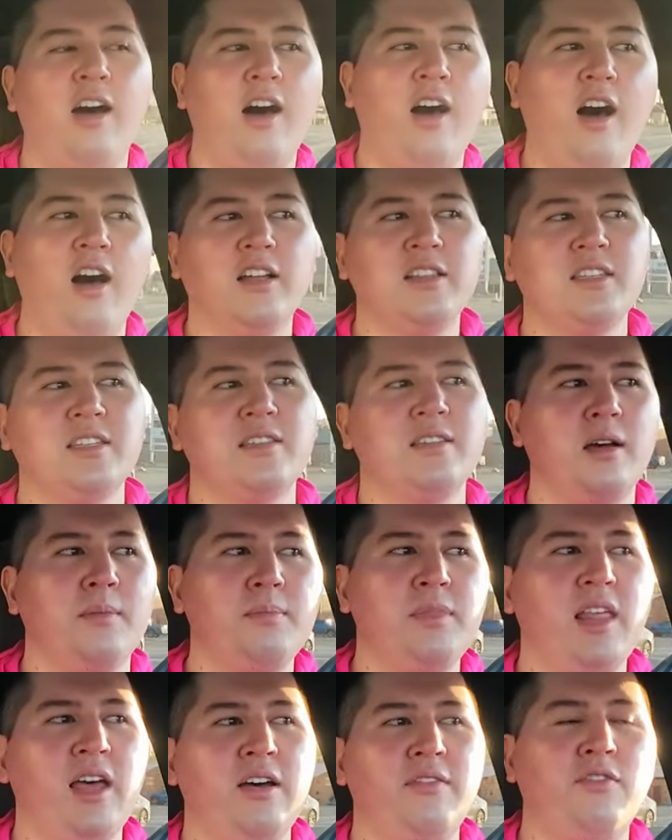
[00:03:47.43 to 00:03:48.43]
on
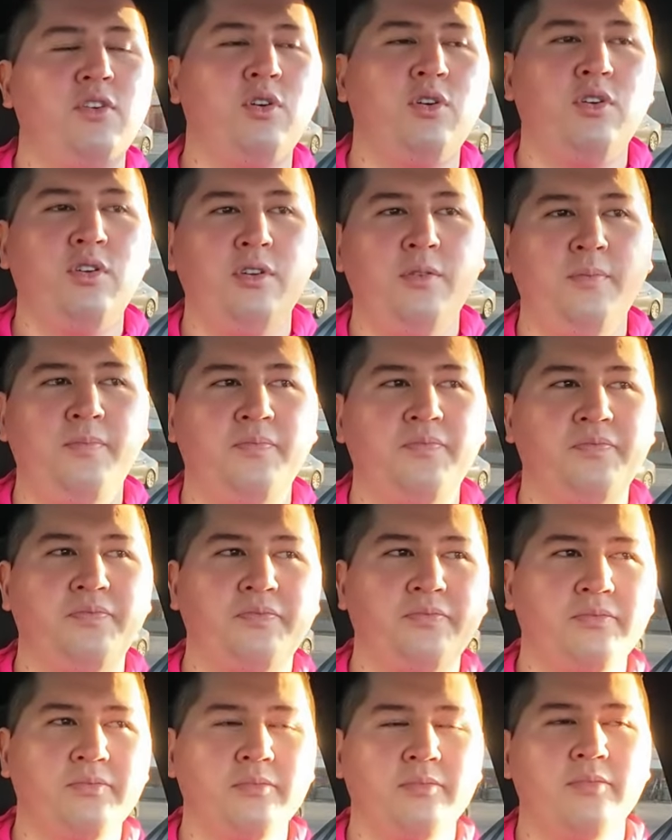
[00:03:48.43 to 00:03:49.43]
some level,
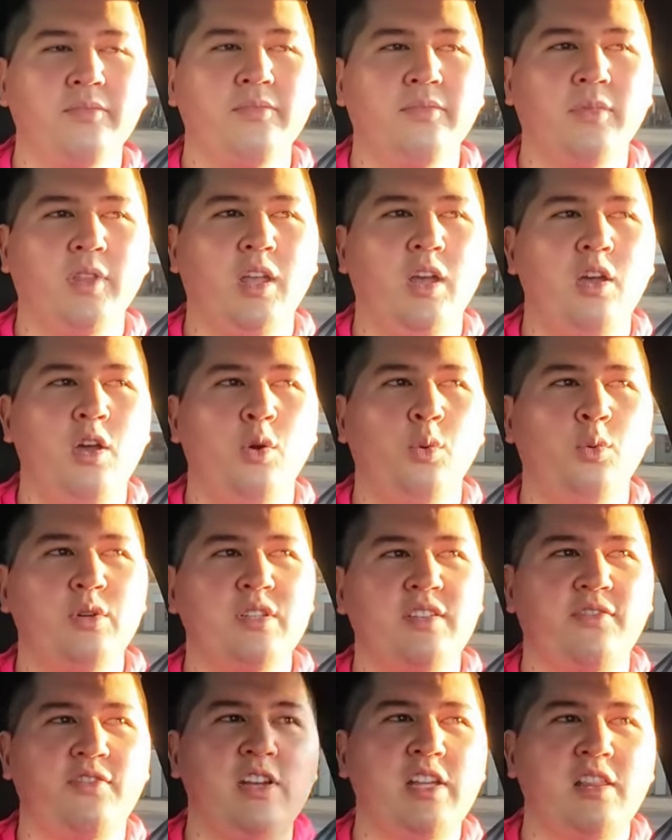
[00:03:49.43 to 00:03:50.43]

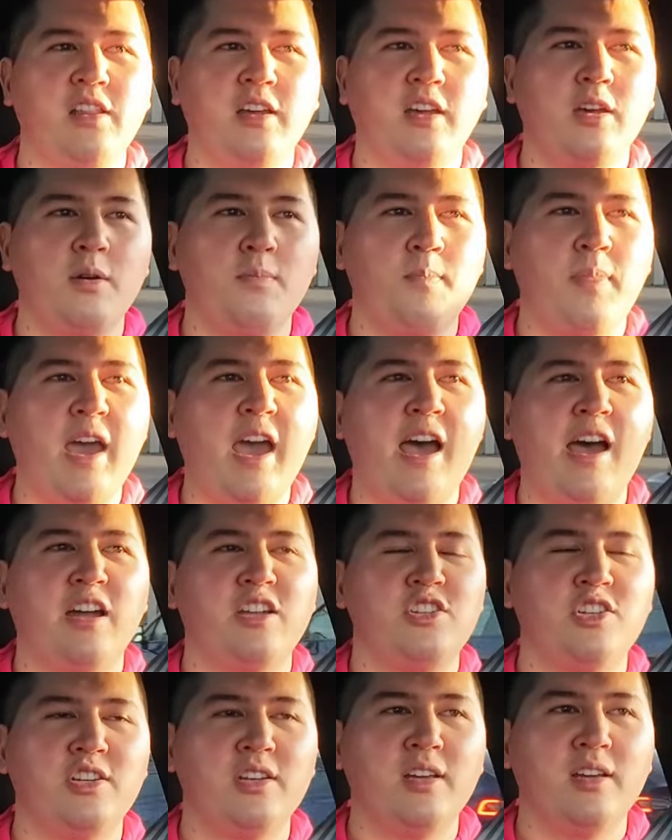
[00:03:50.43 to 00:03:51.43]
was feeling
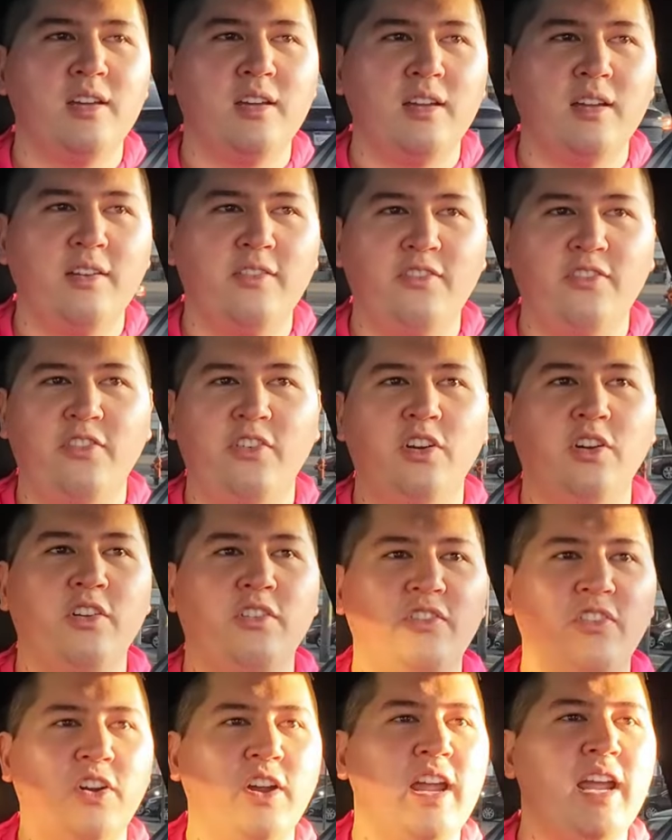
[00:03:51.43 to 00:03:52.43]
compassionate
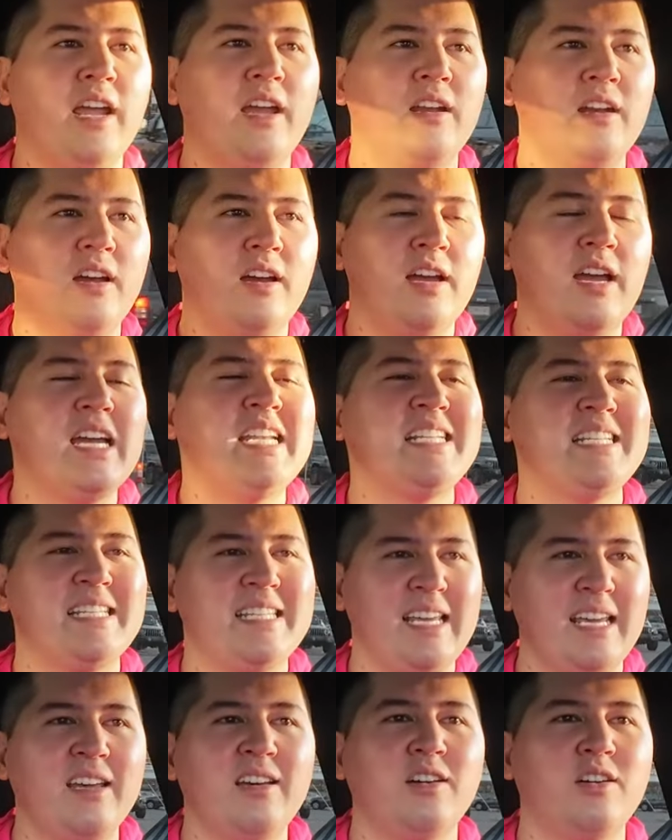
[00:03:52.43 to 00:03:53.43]
for Hannah
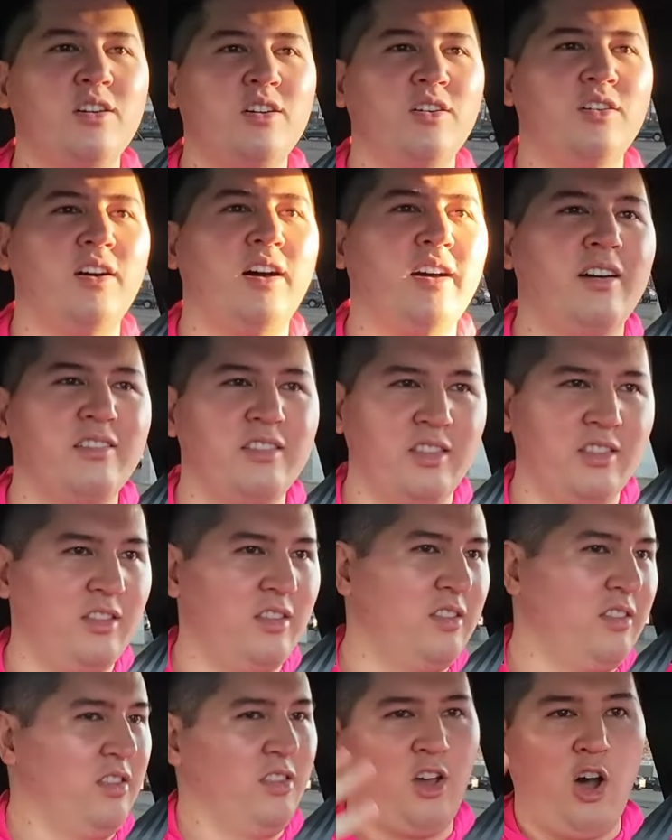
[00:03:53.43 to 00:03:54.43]
until
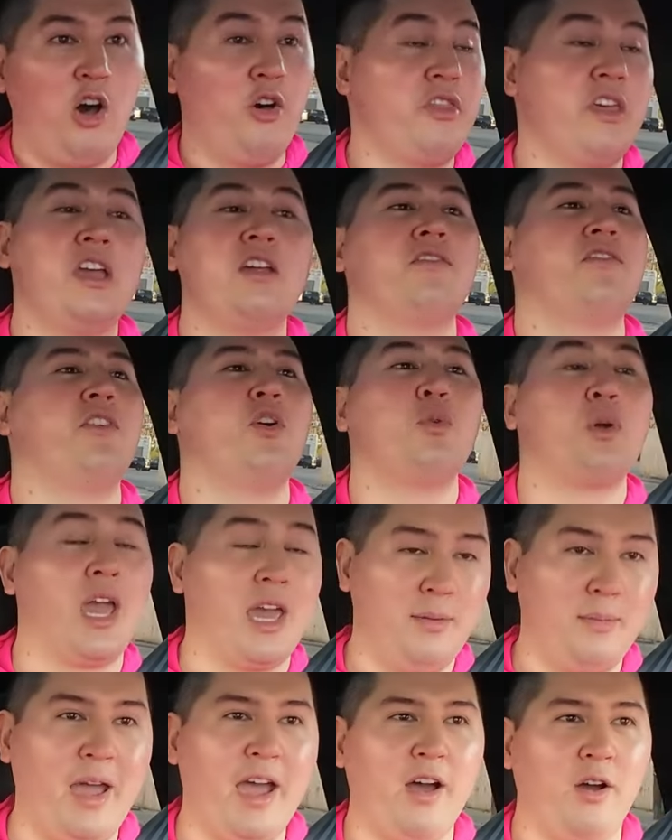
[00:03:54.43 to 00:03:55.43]
all the info
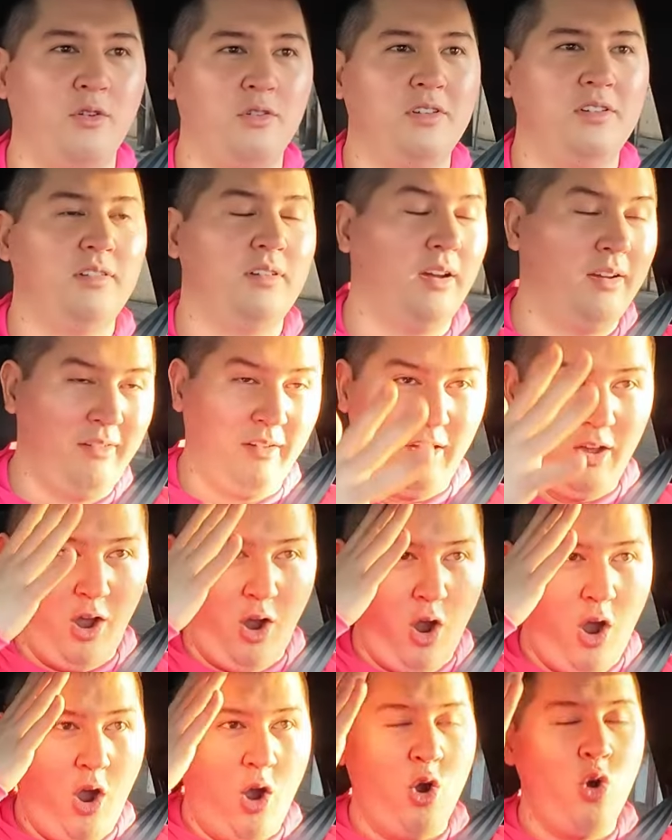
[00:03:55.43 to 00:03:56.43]
came out.
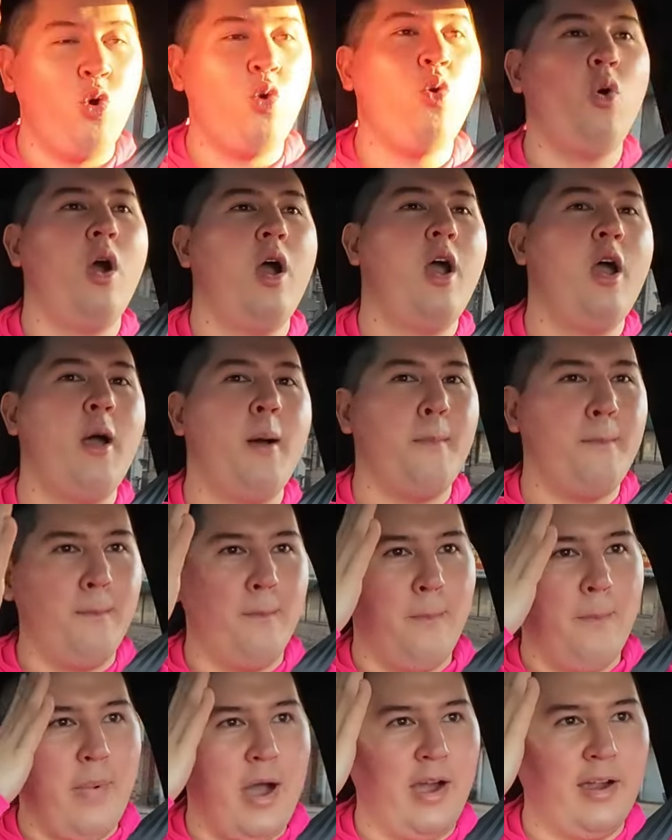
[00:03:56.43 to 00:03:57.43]
Oh
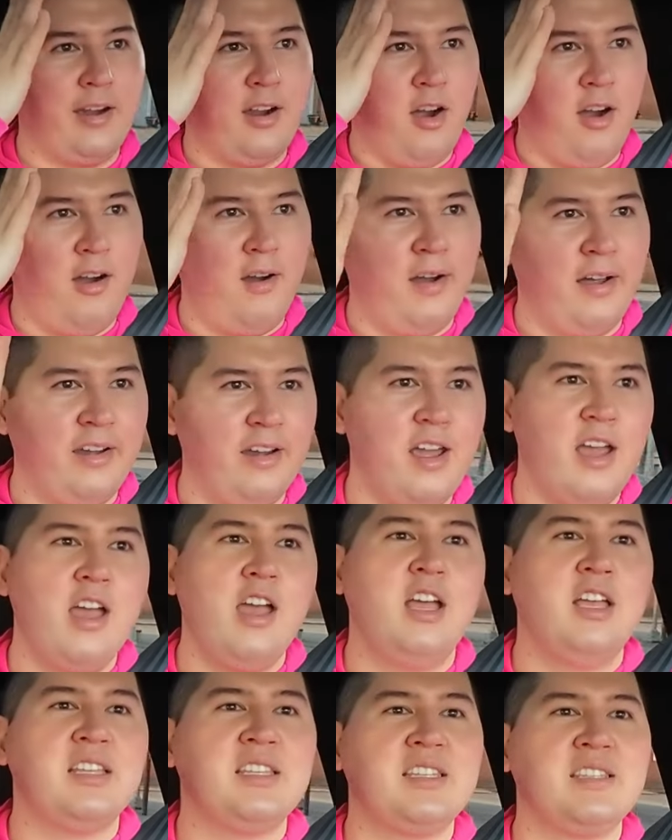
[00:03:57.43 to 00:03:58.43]
my God,
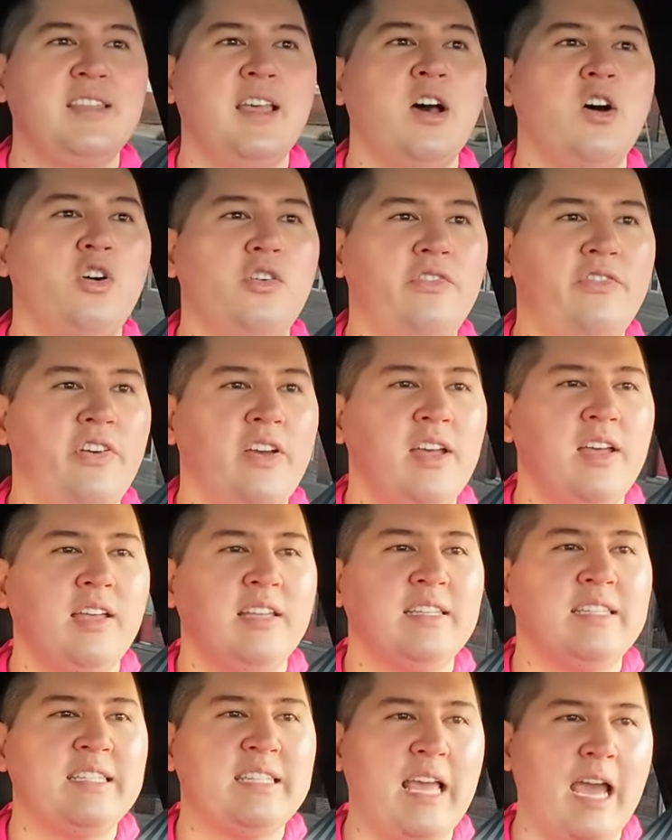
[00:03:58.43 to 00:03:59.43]

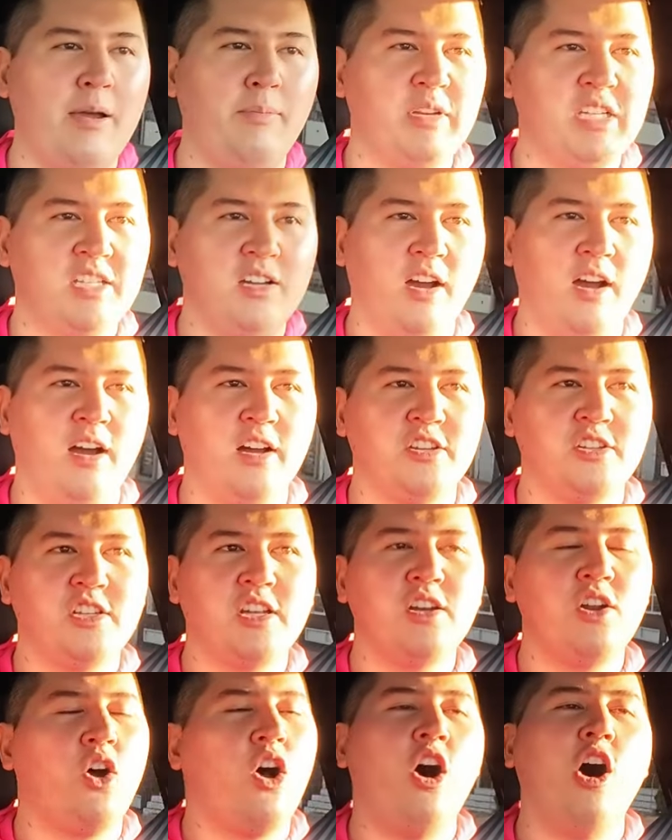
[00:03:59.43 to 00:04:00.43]
self-sabotage.
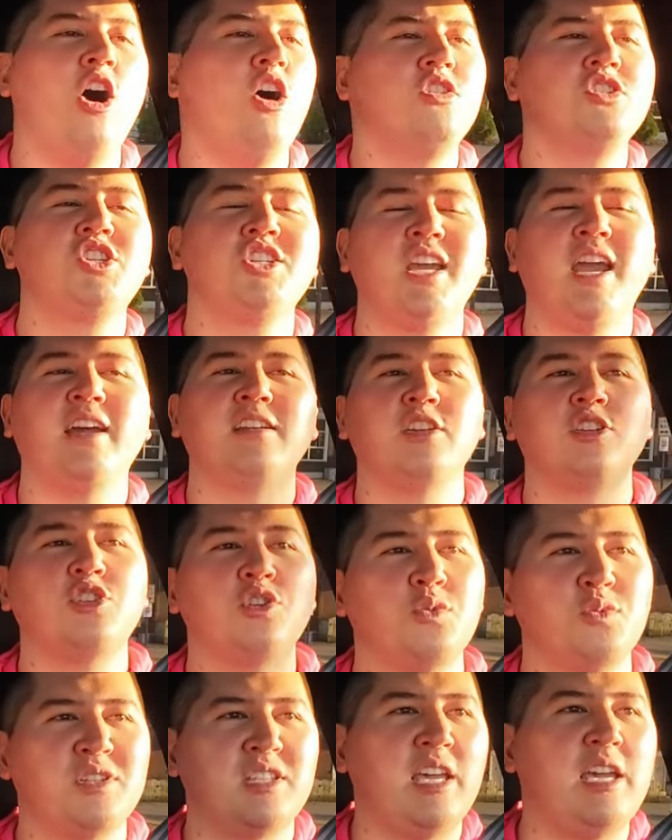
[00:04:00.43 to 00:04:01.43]
All she had to
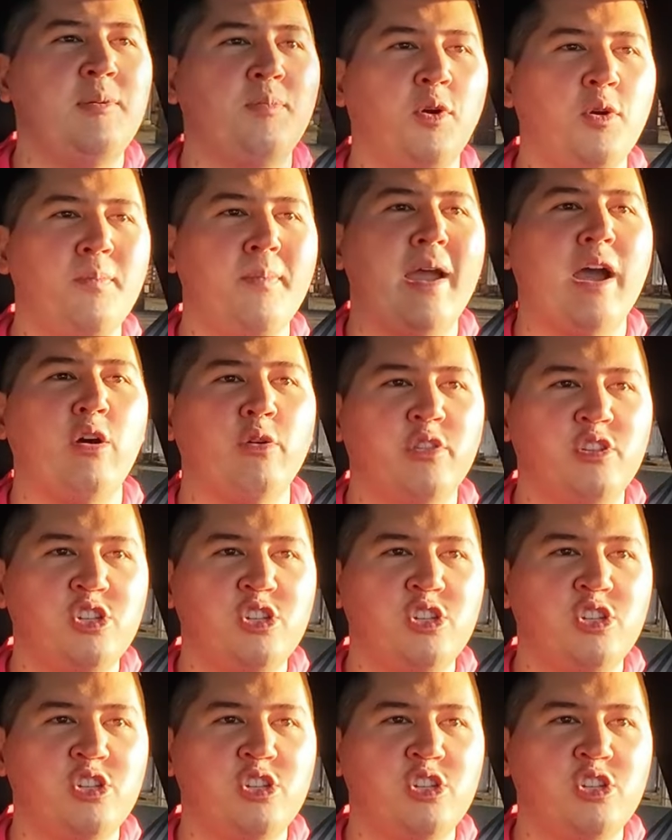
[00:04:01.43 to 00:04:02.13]
do was keep her mouth